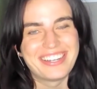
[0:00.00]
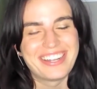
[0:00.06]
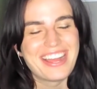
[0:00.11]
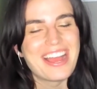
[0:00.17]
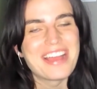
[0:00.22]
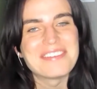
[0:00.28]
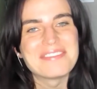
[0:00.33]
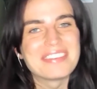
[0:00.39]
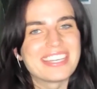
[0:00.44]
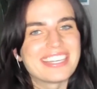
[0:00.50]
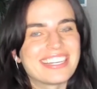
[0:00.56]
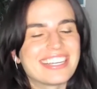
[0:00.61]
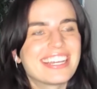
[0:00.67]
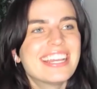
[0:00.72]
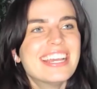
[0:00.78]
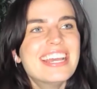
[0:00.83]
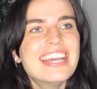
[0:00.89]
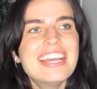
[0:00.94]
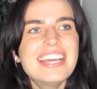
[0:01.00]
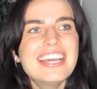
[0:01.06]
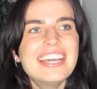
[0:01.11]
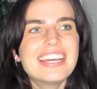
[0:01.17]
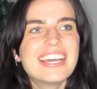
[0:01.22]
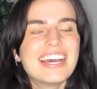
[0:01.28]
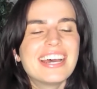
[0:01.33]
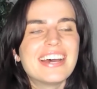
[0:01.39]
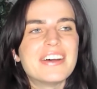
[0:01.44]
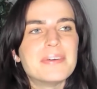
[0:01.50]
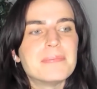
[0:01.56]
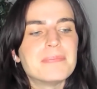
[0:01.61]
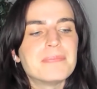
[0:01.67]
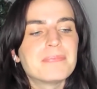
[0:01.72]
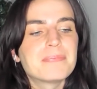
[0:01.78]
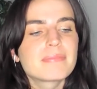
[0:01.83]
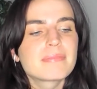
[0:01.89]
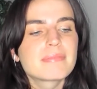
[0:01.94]
I'm kidding.
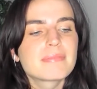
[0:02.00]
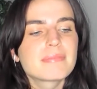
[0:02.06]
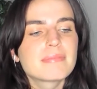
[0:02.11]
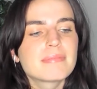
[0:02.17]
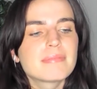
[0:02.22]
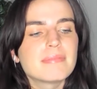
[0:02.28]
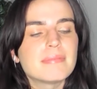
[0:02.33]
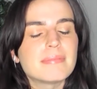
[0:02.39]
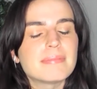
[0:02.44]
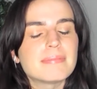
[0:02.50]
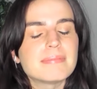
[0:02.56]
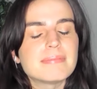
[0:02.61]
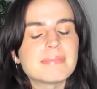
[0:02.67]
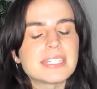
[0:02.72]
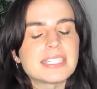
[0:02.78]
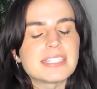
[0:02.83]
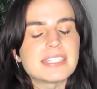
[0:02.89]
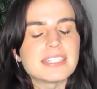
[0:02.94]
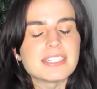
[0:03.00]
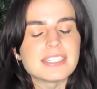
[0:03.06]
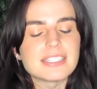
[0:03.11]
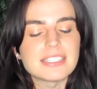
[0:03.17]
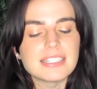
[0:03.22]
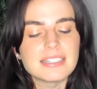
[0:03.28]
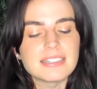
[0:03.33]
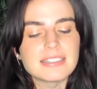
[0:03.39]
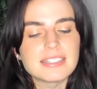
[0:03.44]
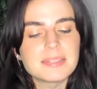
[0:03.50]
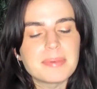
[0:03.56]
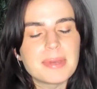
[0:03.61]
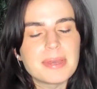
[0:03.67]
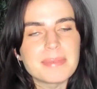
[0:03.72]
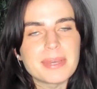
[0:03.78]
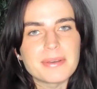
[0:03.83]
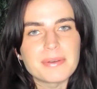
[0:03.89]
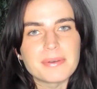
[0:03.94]
But seriously,
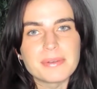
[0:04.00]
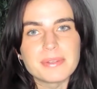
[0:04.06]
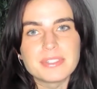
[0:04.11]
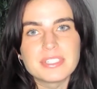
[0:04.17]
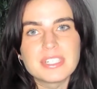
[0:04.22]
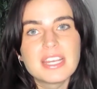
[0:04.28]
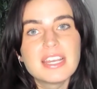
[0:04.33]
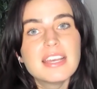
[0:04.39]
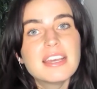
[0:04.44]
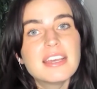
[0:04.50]
despite my cold,